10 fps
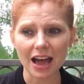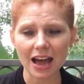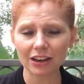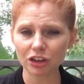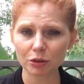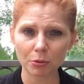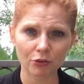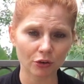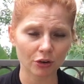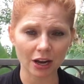I just
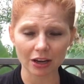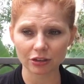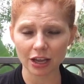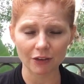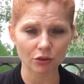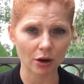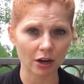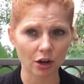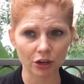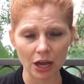prefer not to have to write
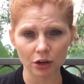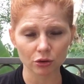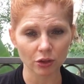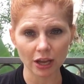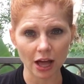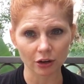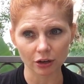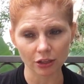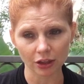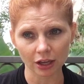it all down and do the
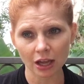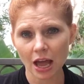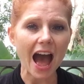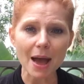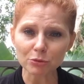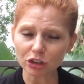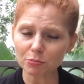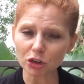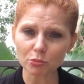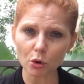calorie thing. I'm just
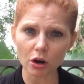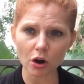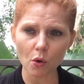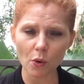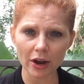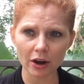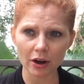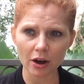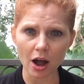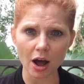much more
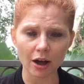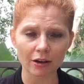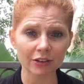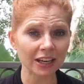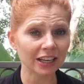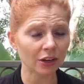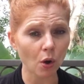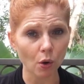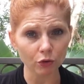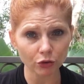aware of eating
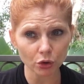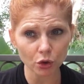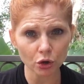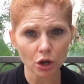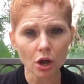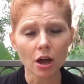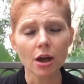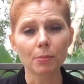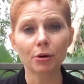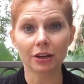whole food,
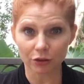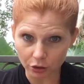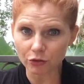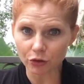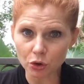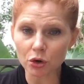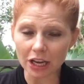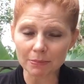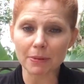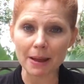putting good food
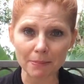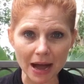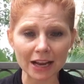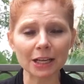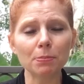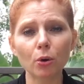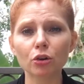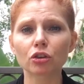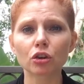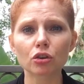in my body,
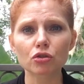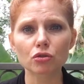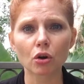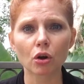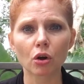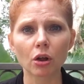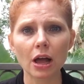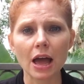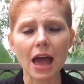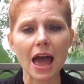portion control,
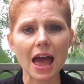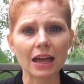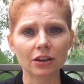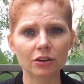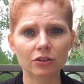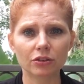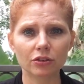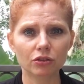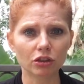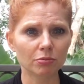and
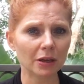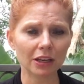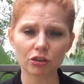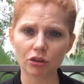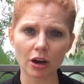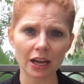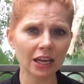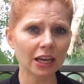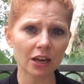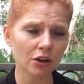just making sure I
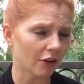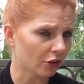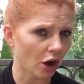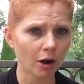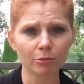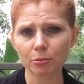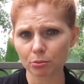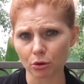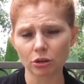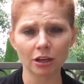eat enough carbs,
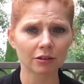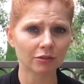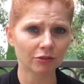proteins,